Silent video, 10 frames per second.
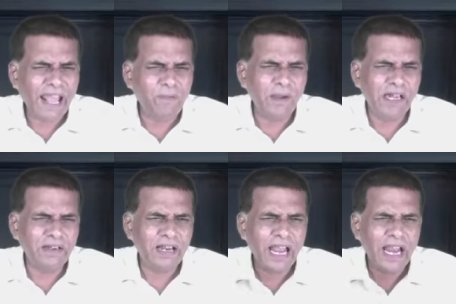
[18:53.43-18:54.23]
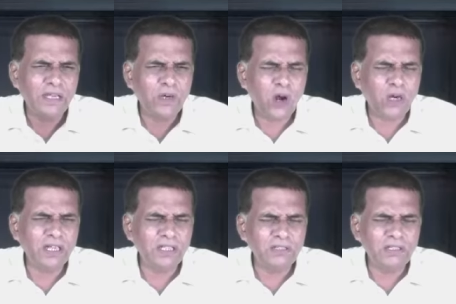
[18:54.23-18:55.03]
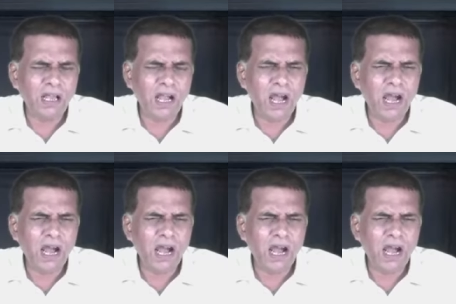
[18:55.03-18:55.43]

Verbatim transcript: heaven and not in the